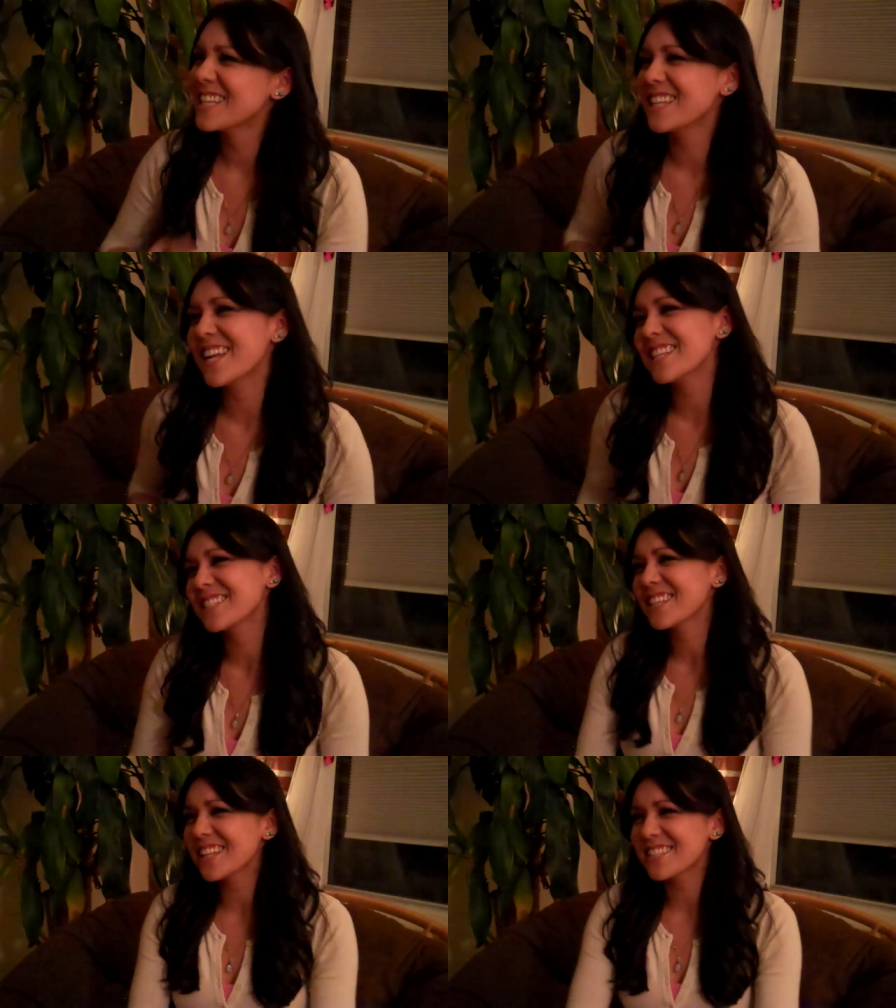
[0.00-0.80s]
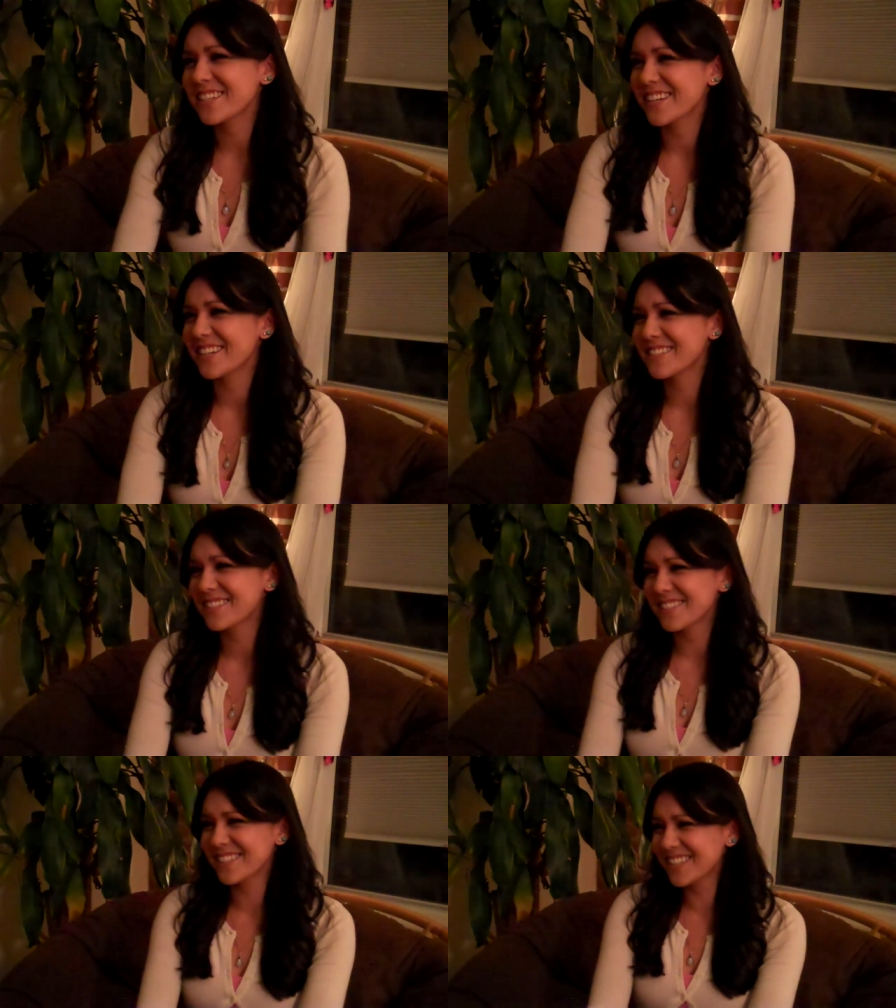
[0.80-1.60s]
Denise, get serious.
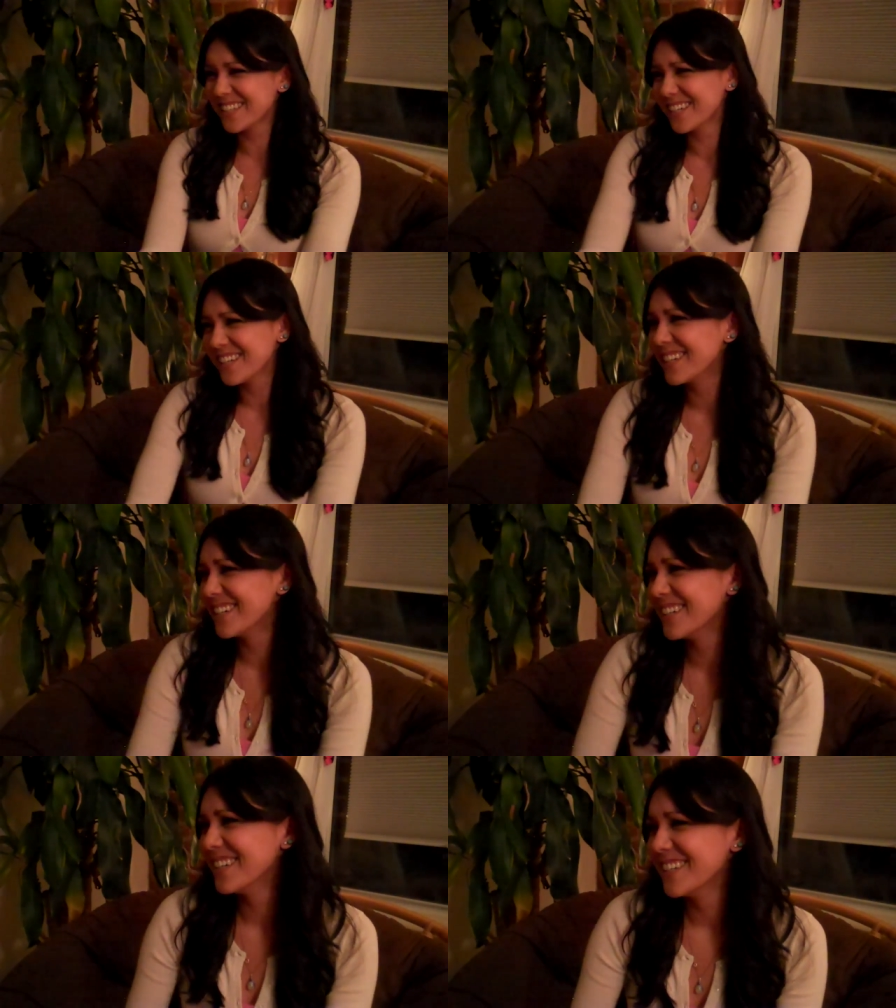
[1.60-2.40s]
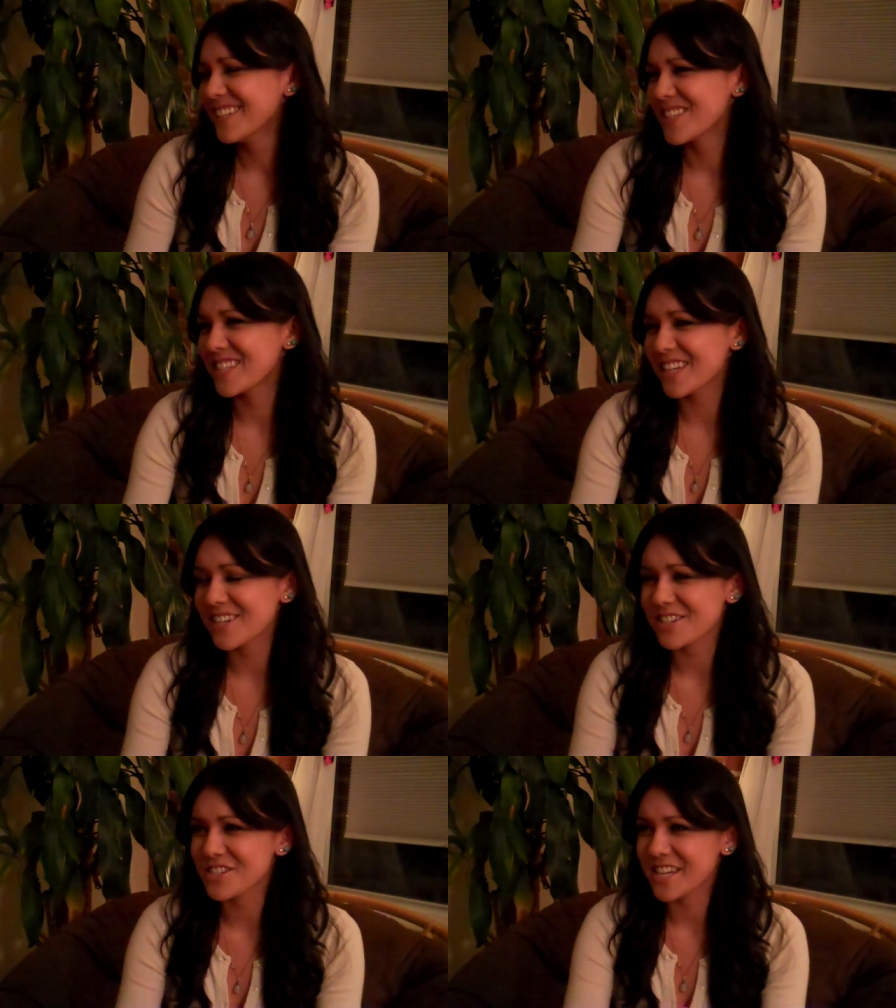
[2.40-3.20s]
Sick of your shit.